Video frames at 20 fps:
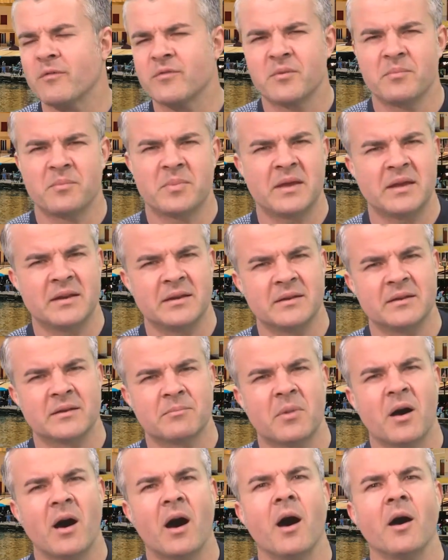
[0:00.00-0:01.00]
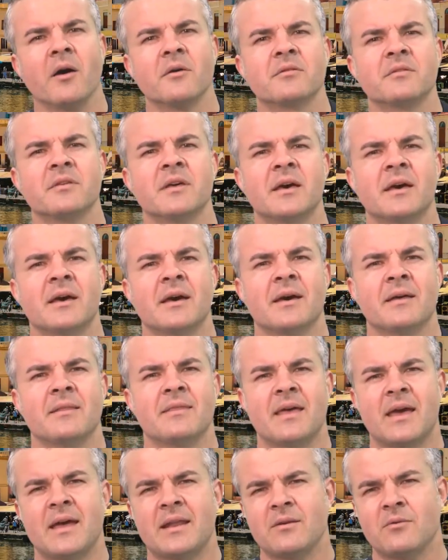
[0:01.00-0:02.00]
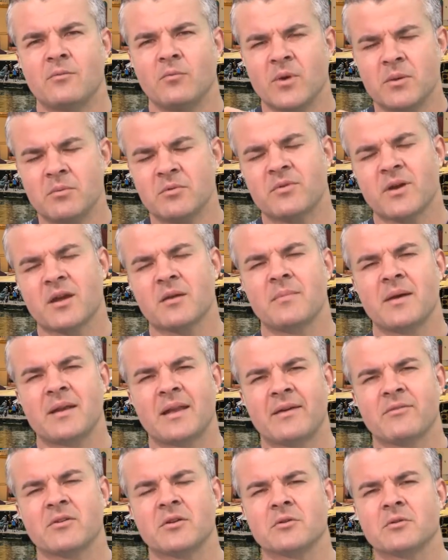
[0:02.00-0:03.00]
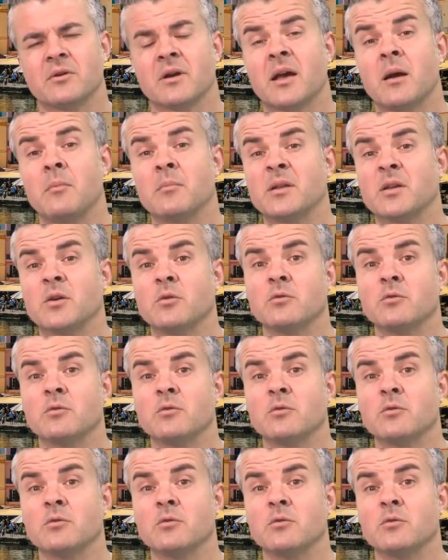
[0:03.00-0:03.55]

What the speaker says: off the beaten path, then we would recommend having a look at a company